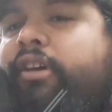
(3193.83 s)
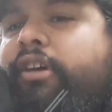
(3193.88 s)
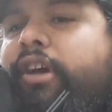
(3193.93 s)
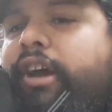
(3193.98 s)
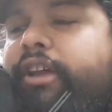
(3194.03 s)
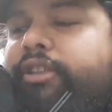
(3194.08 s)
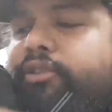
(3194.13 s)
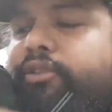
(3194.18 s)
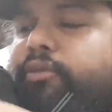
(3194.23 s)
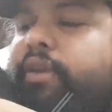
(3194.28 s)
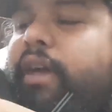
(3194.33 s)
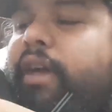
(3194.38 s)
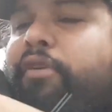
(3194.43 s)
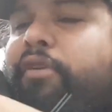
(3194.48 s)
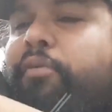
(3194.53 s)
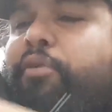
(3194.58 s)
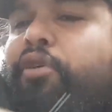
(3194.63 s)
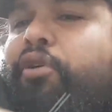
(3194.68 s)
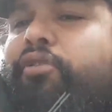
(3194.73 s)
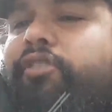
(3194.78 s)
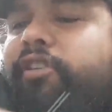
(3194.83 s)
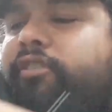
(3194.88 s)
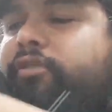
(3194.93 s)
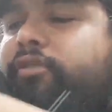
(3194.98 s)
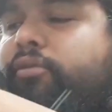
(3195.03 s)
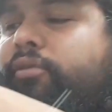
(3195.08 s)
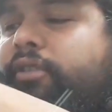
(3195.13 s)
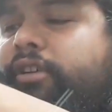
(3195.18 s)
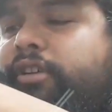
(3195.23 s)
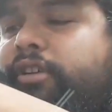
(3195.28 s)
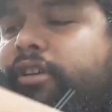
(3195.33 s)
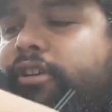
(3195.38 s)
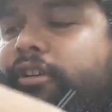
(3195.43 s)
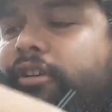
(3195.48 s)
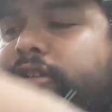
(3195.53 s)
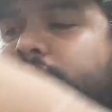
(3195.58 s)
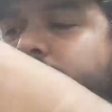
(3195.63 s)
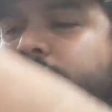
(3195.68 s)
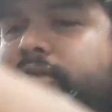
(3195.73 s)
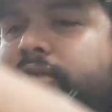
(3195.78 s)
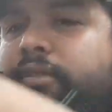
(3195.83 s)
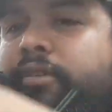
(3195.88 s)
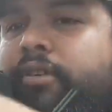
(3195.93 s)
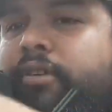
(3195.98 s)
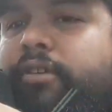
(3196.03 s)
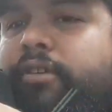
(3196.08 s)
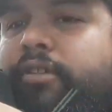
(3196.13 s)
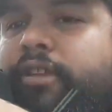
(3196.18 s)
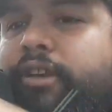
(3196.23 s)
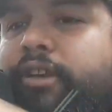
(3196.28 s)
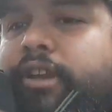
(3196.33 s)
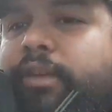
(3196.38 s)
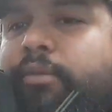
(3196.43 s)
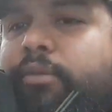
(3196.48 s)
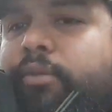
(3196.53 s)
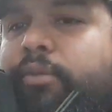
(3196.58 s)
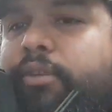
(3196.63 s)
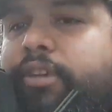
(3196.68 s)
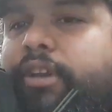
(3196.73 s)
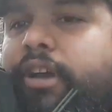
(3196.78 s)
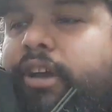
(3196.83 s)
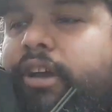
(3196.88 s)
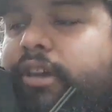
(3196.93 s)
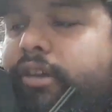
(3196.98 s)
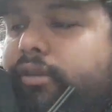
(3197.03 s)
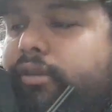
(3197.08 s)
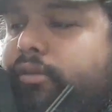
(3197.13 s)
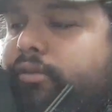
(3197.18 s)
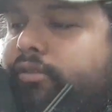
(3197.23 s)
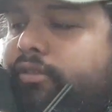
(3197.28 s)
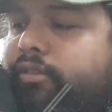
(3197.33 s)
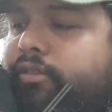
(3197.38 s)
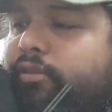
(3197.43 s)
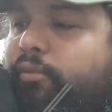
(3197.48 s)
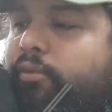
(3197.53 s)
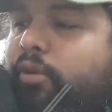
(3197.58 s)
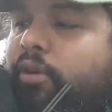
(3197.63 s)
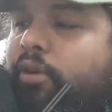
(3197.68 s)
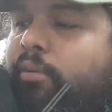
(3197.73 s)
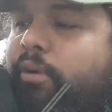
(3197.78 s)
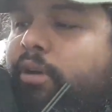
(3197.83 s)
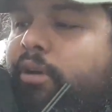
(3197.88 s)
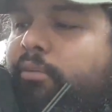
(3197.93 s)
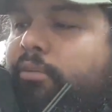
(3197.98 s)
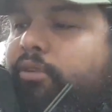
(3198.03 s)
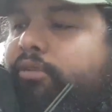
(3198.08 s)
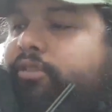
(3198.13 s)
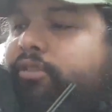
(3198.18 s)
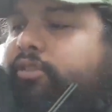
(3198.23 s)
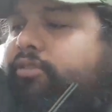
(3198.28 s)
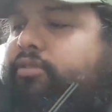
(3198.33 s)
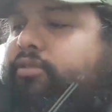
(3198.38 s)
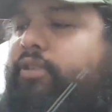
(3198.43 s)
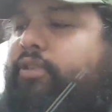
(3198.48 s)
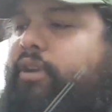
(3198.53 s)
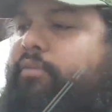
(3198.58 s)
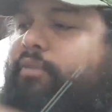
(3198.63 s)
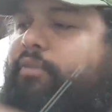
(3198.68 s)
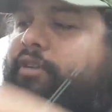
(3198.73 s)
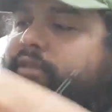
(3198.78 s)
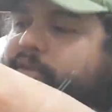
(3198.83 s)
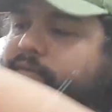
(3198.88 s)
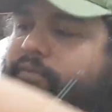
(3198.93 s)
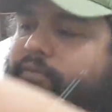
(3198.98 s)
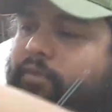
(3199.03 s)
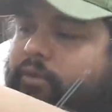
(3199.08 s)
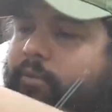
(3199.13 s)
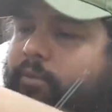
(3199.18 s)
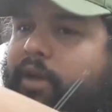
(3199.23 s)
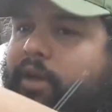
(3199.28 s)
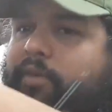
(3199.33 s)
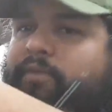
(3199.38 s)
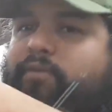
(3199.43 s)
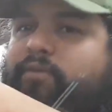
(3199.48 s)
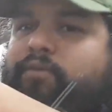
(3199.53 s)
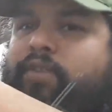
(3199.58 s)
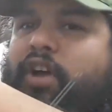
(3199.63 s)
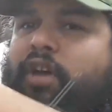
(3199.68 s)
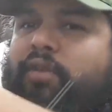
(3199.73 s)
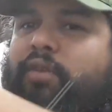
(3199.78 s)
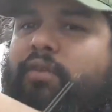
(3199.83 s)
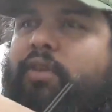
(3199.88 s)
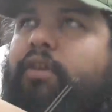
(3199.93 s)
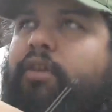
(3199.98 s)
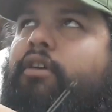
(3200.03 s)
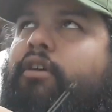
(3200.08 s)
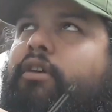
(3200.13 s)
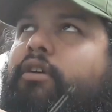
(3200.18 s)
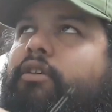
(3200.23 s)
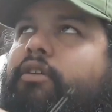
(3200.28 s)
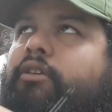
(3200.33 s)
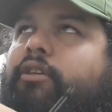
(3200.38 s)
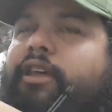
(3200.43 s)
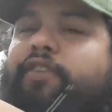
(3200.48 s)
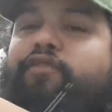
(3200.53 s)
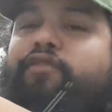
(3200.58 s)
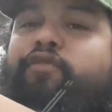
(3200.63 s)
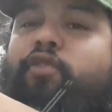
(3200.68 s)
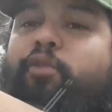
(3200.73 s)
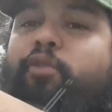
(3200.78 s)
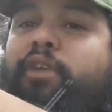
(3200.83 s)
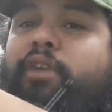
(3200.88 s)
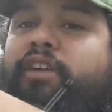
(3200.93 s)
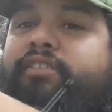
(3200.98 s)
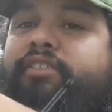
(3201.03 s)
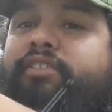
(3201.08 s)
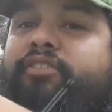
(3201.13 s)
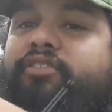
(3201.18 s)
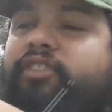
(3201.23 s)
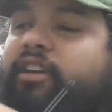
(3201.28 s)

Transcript: I do have a multi-tool in here that never really got used. It's a Walmart multi-tool that I picked up for about they're like $4 and